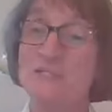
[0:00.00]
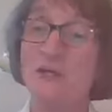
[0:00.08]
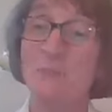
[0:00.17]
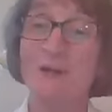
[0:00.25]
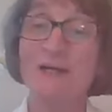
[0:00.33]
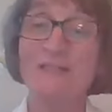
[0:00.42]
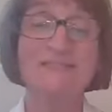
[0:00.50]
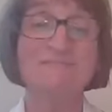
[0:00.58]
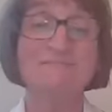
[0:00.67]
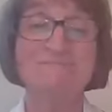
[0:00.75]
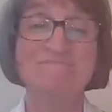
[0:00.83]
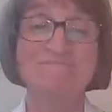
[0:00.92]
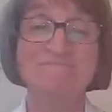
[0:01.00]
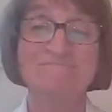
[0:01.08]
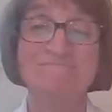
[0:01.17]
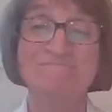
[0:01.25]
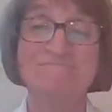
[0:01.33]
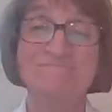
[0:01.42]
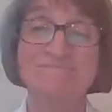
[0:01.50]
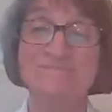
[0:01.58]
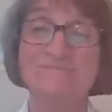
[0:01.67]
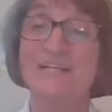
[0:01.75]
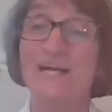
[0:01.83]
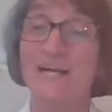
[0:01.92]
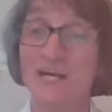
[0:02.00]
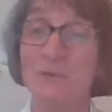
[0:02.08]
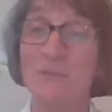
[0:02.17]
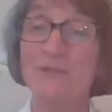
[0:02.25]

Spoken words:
So what? I